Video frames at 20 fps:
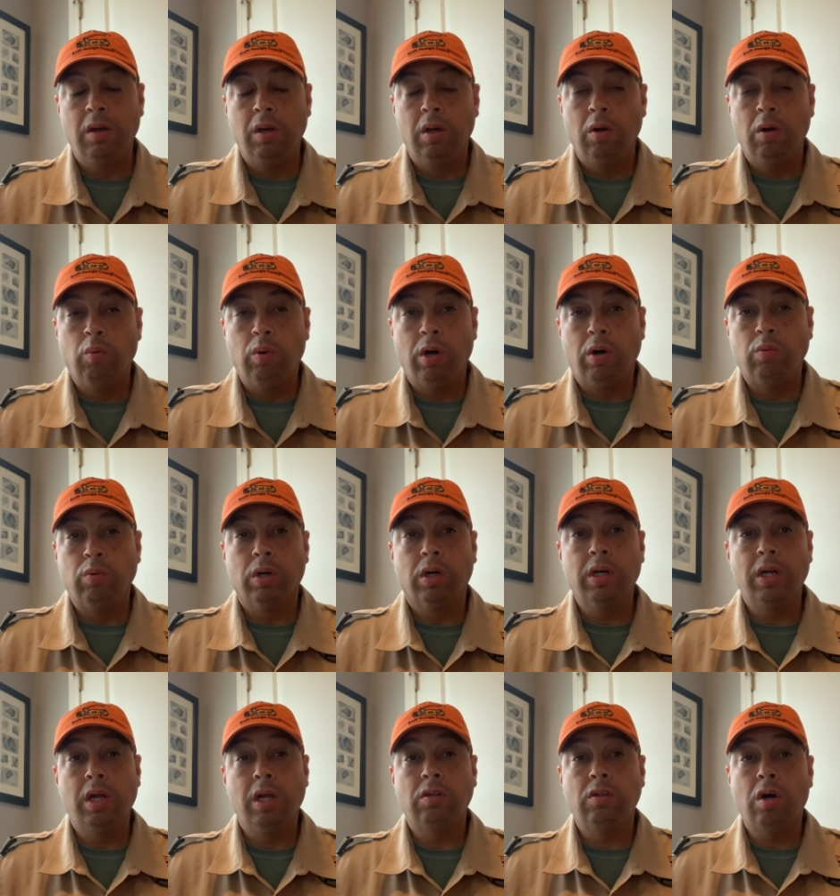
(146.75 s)
Well, we're
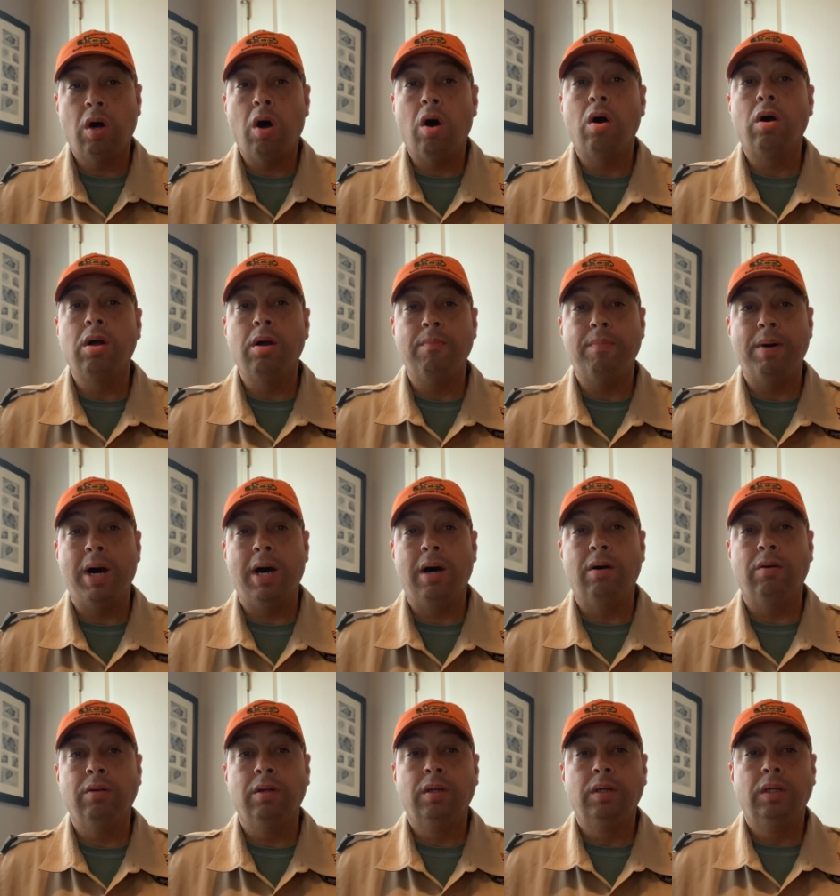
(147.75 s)
going to talk
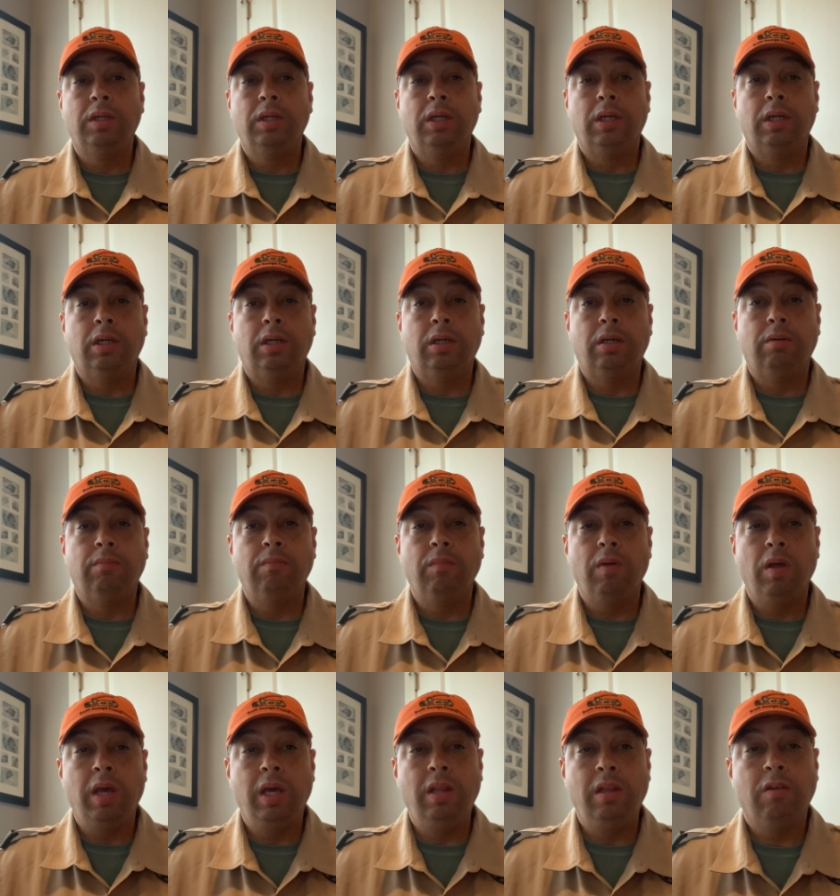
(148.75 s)
about
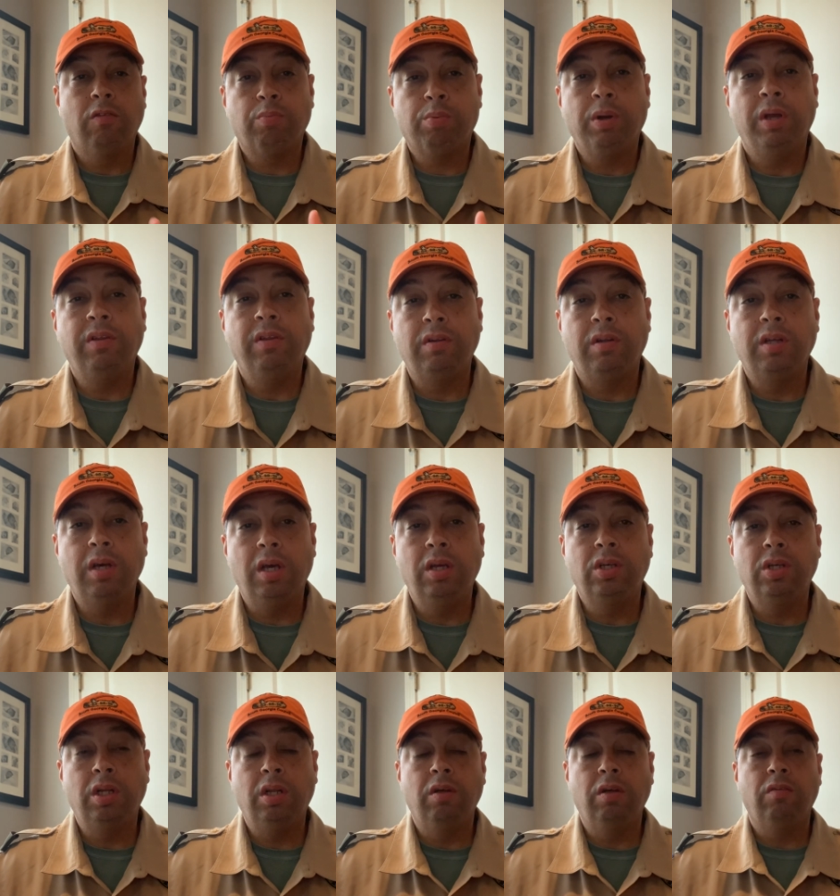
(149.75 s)
in this
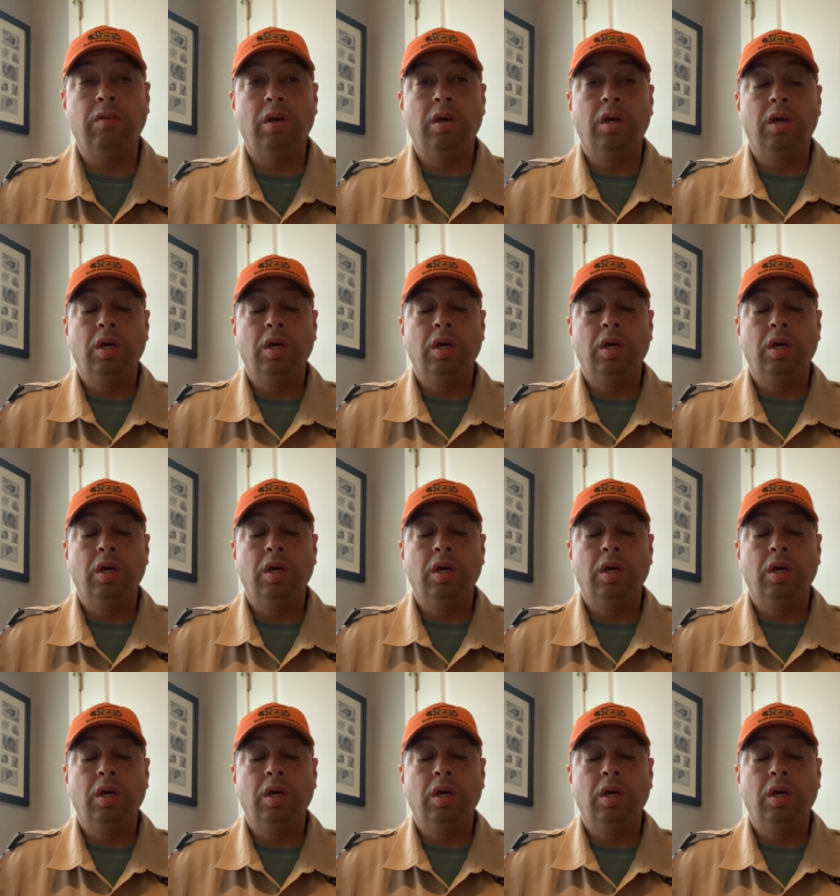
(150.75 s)
presentation is